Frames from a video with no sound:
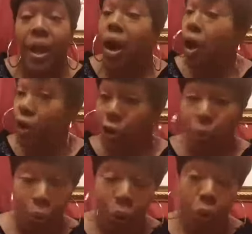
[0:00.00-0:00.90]
or you
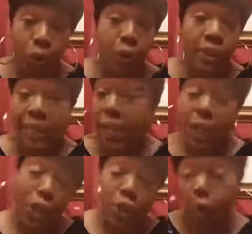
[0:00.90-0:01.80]
will go to a site
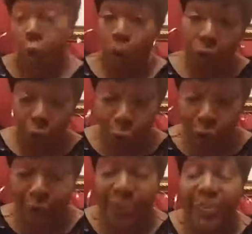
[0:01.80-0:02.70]
you don't want to go to.